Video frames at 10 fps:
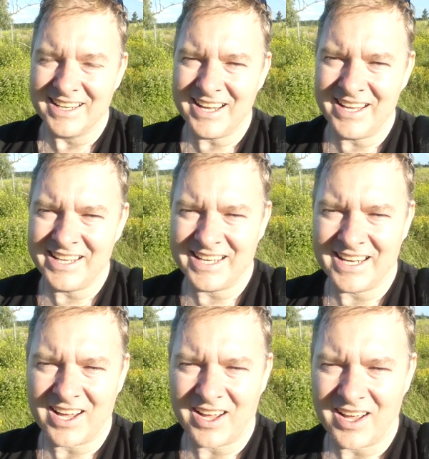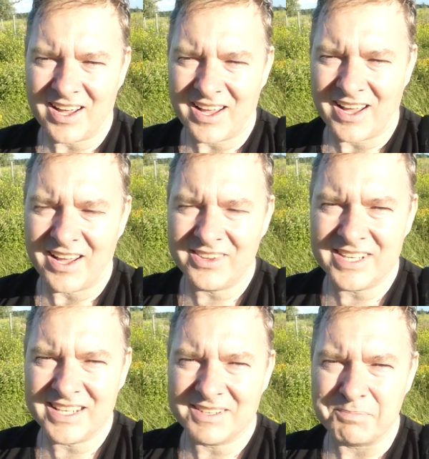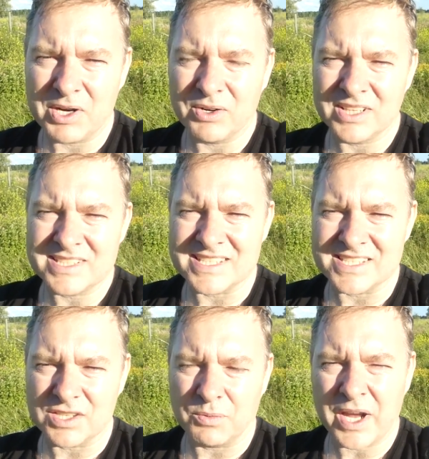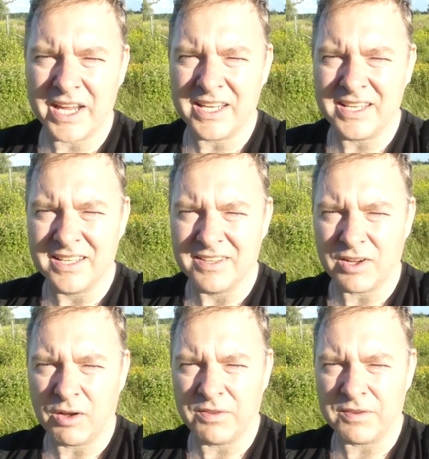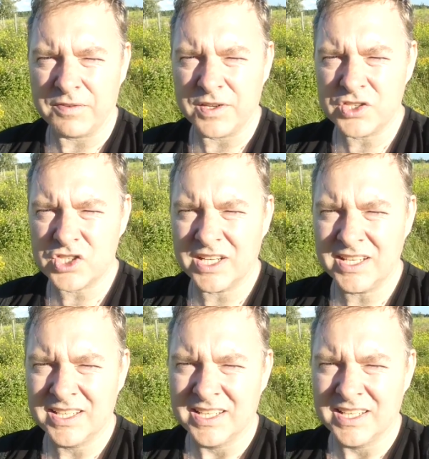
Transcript: I think mirrorless is the way of the future,